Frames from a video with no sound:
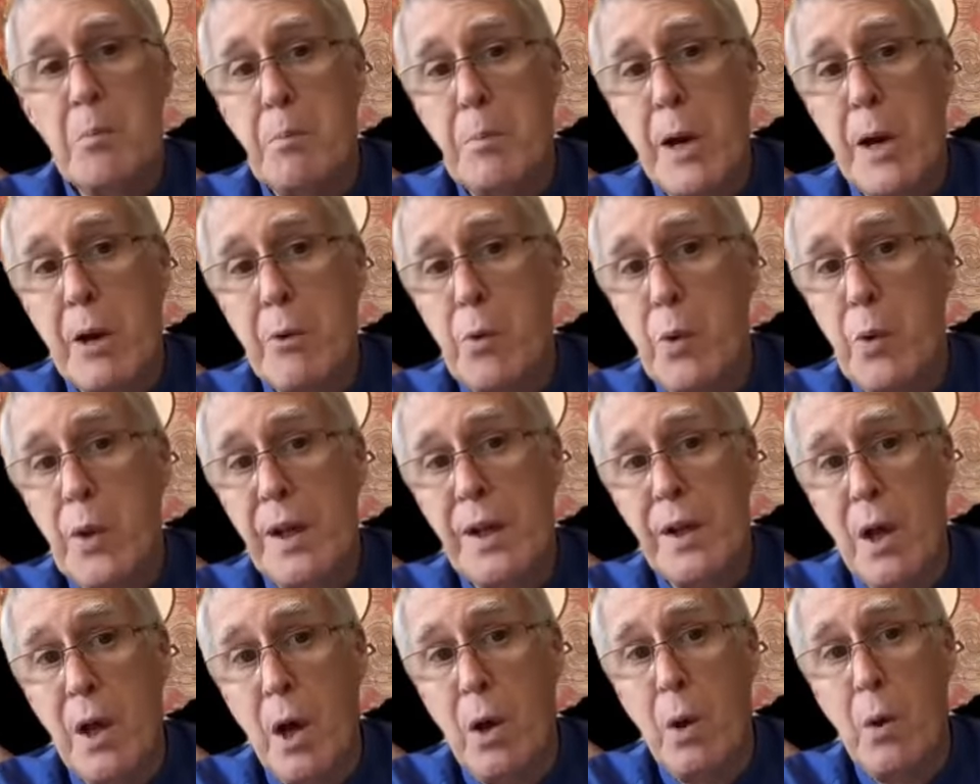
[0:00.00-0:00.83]
but we
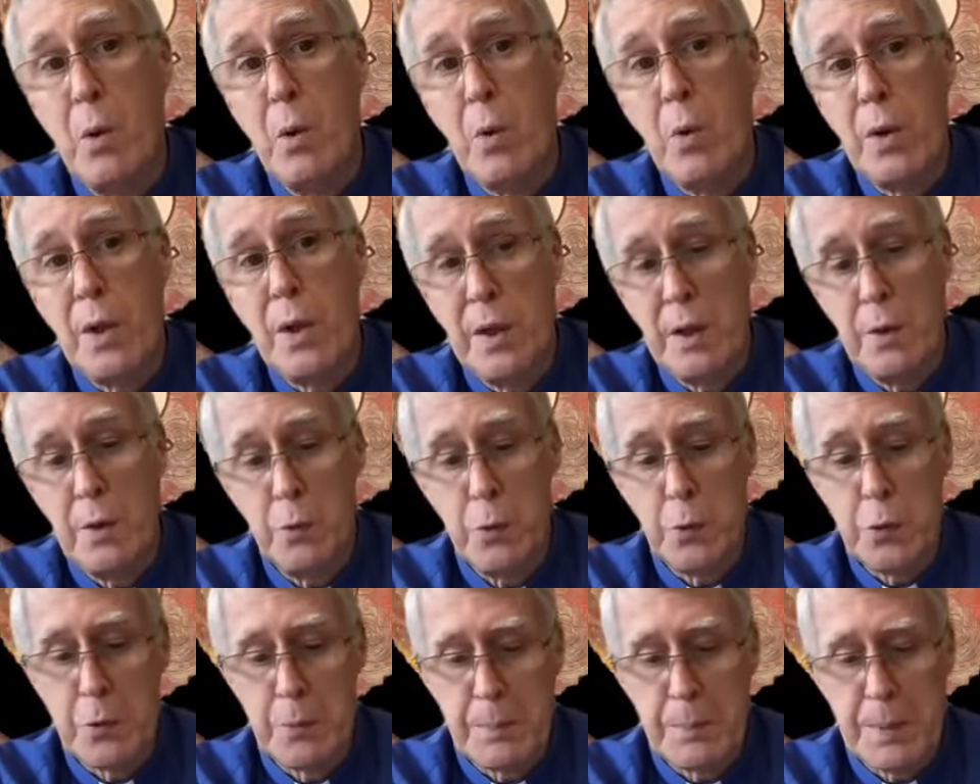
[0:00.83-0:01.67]
know it
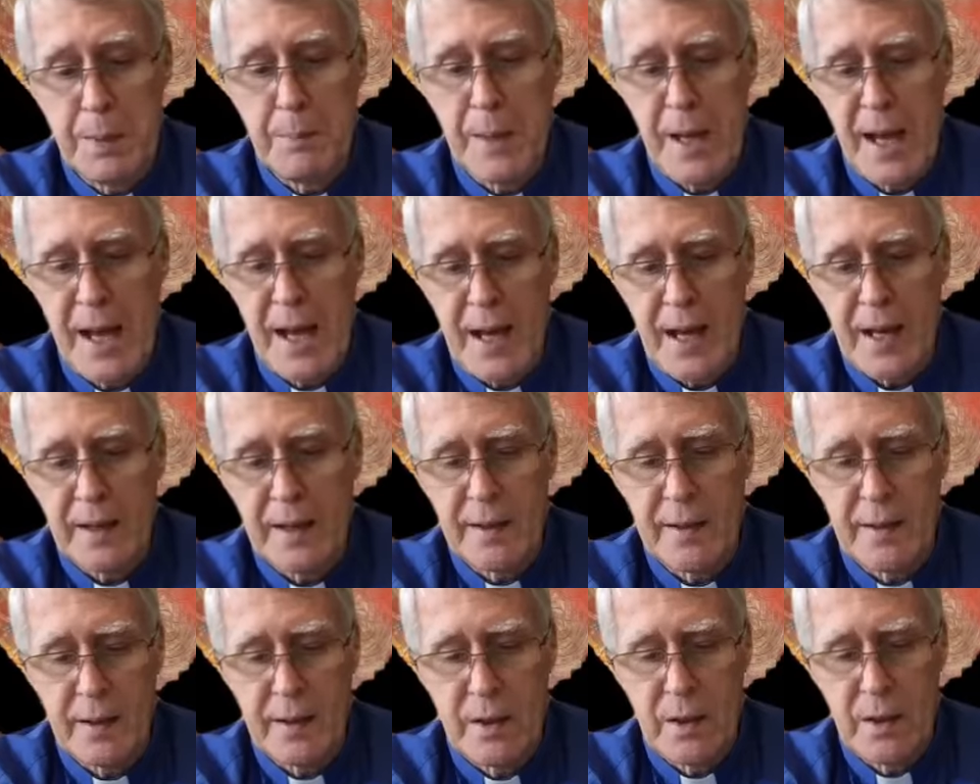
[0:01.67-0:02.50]
will be
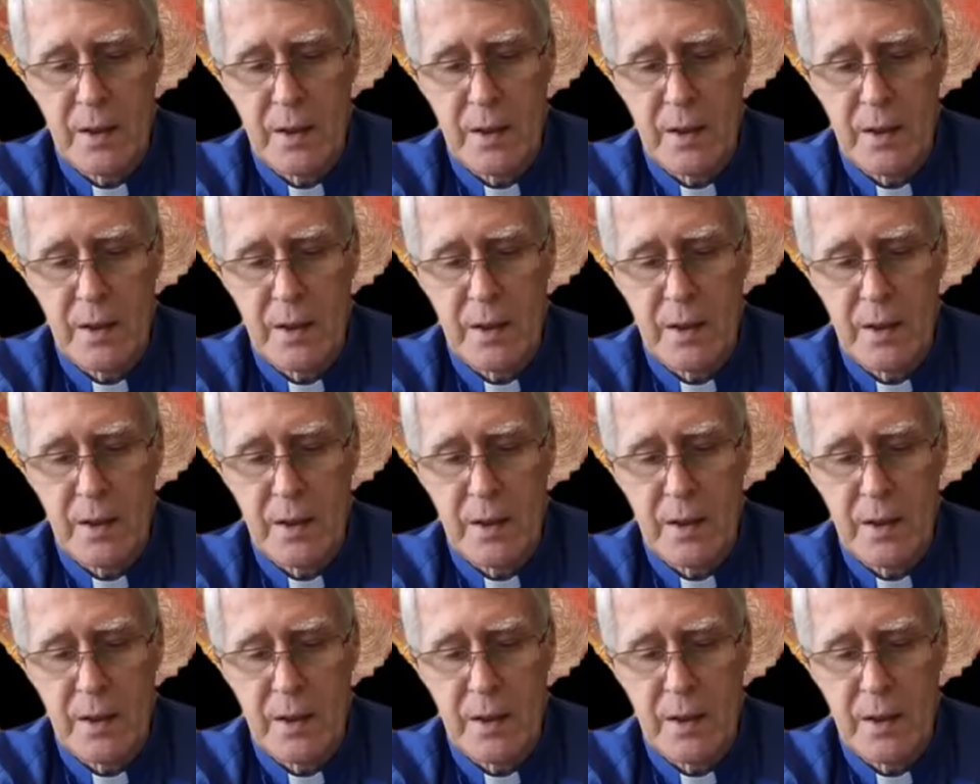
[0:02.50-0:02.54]
back.